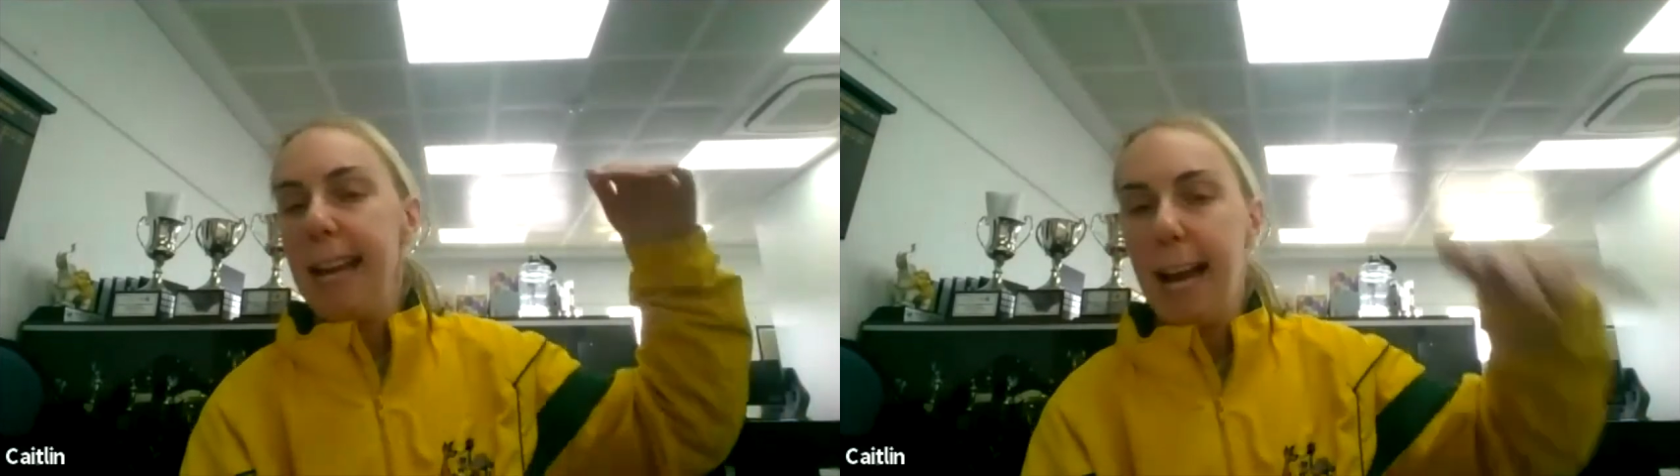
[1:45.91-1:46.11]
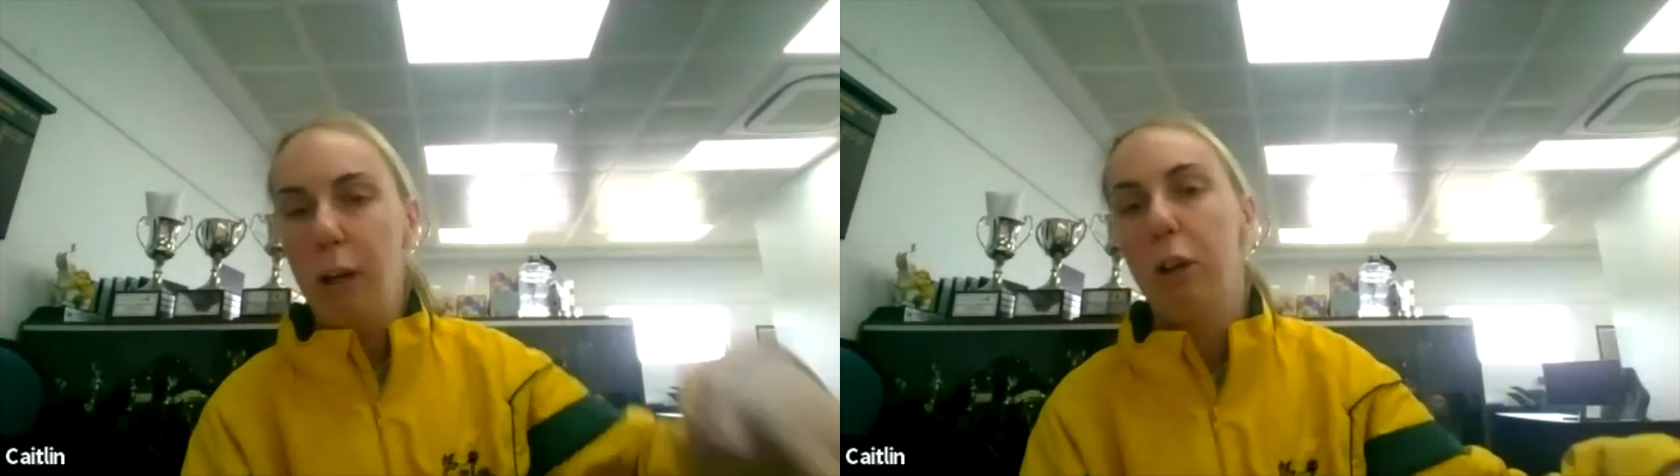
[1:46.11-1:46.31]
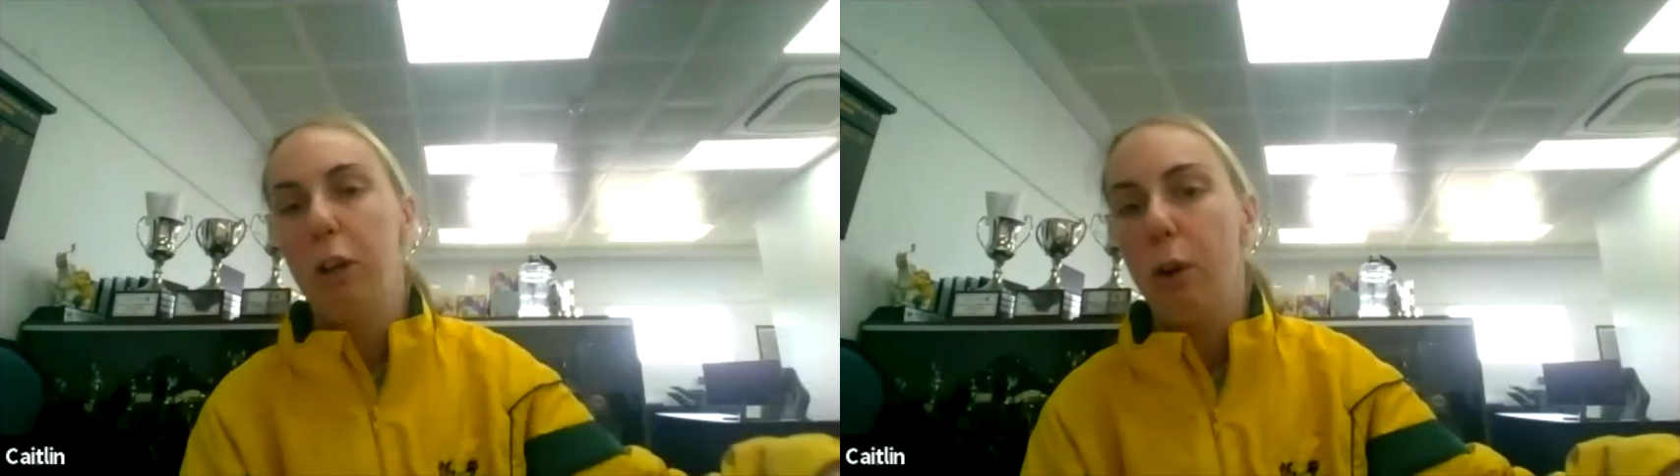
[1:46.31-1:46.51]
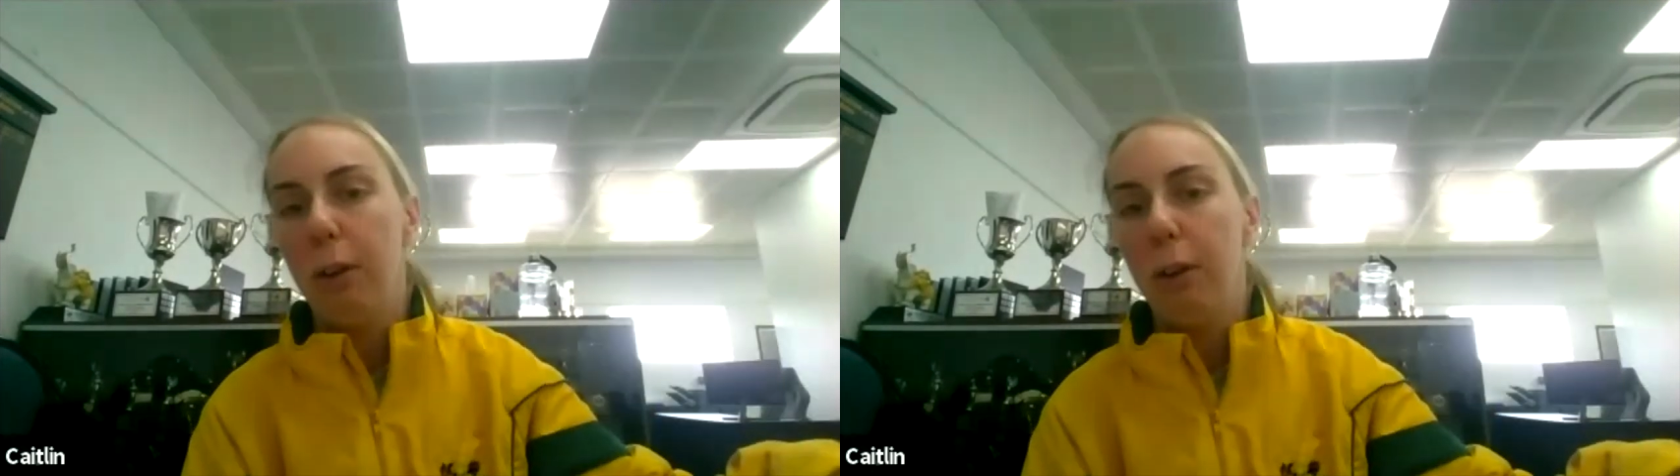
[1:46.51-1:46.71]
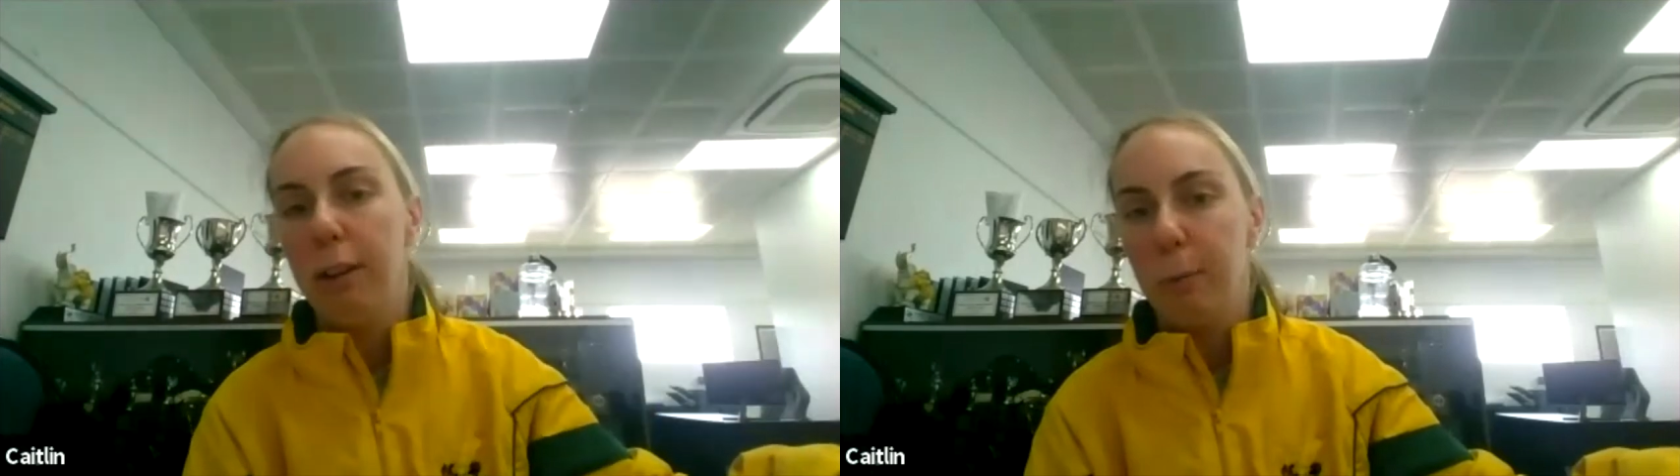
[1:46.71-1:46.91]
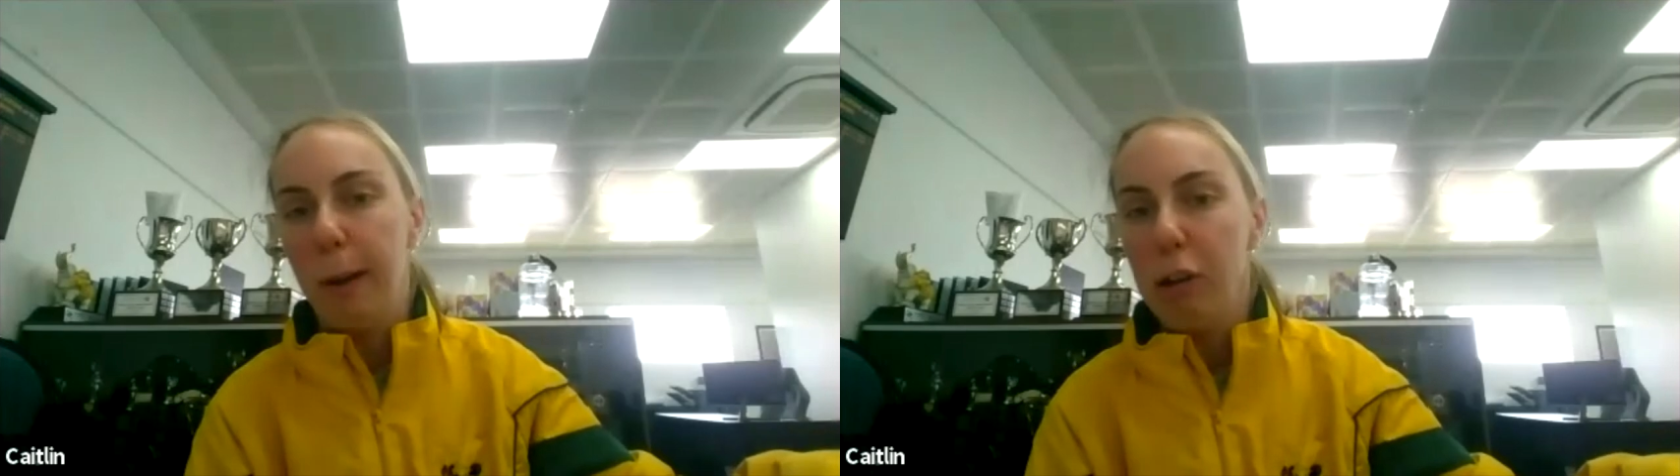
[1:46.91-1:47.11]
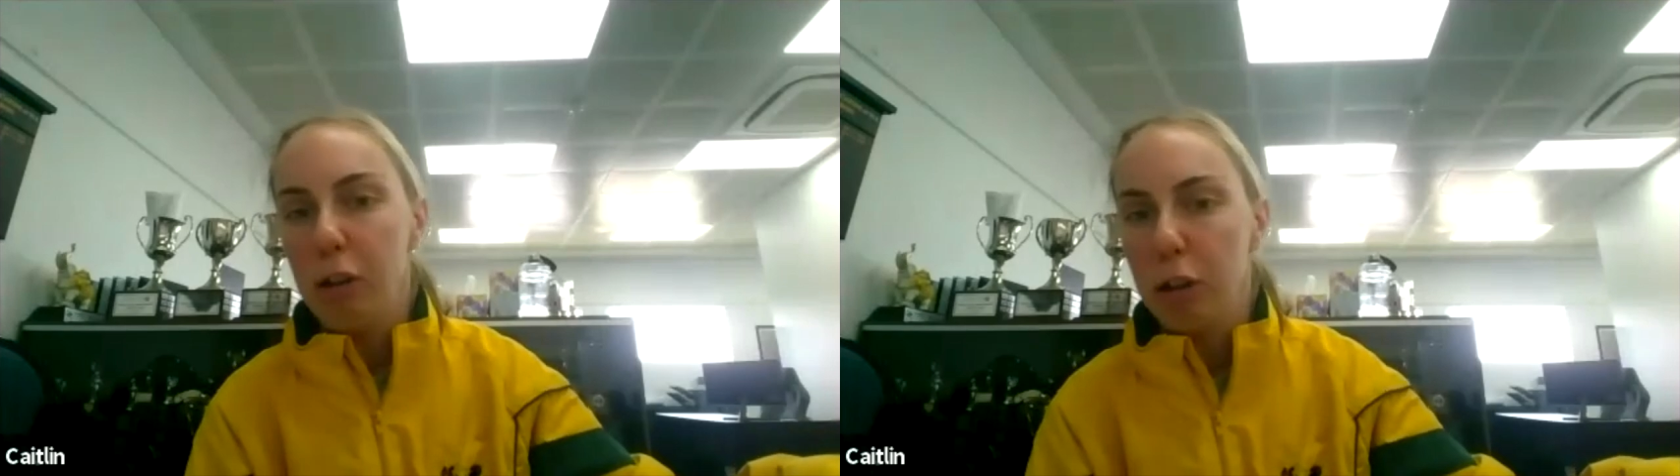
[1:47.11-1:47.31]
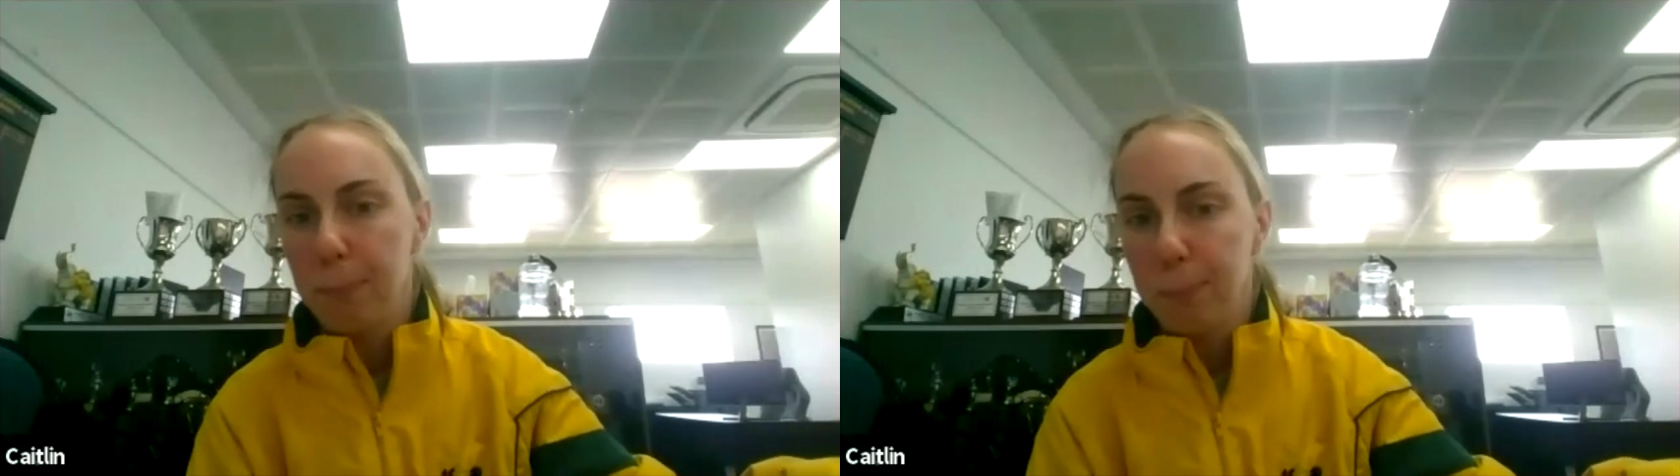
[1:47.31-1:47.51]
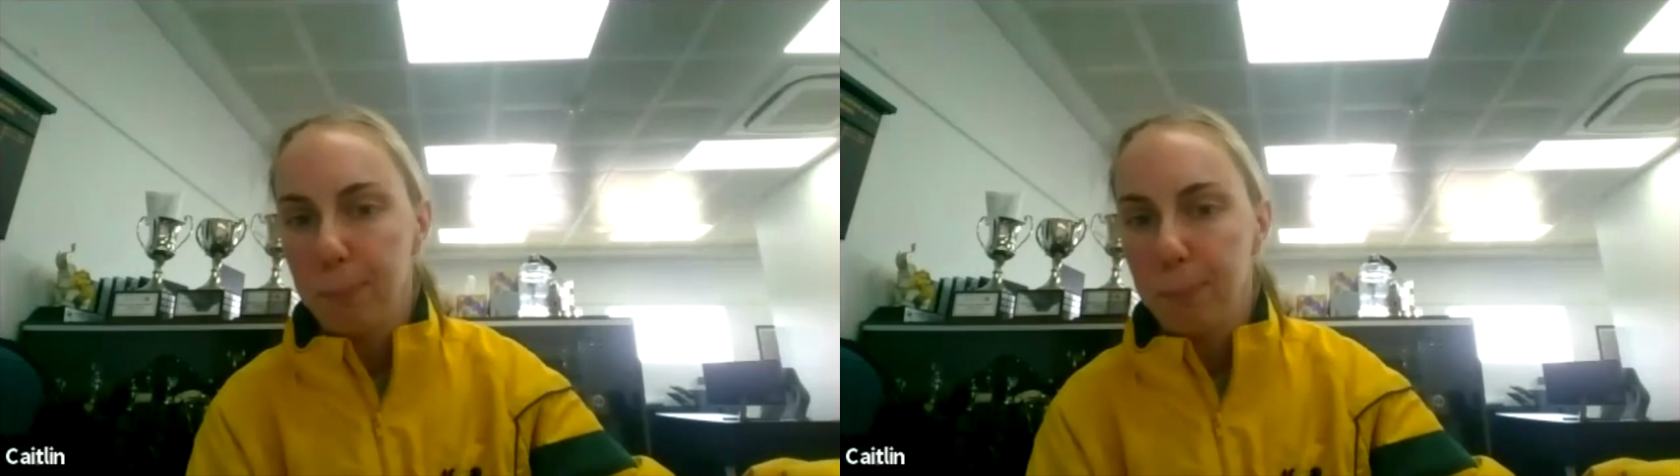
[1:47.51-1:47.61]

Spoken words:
angle on the smash.